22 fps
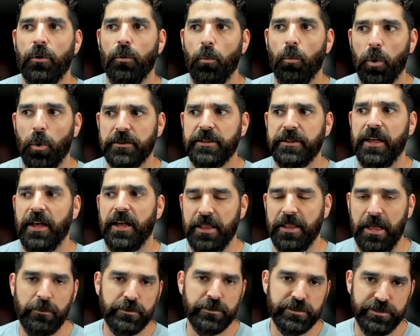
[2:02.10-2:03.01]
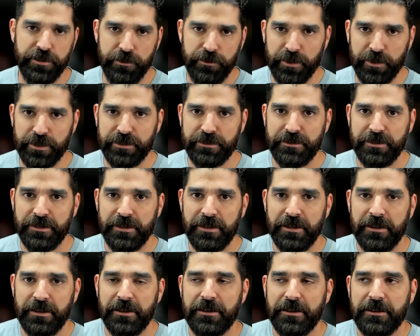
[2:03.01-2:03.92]
what the hell I was doing.
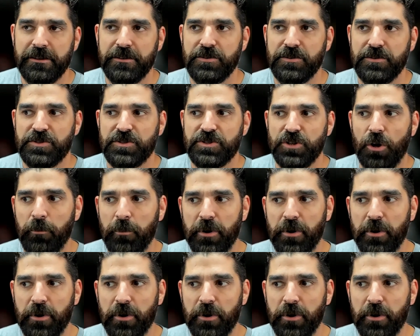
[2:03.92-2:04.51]
So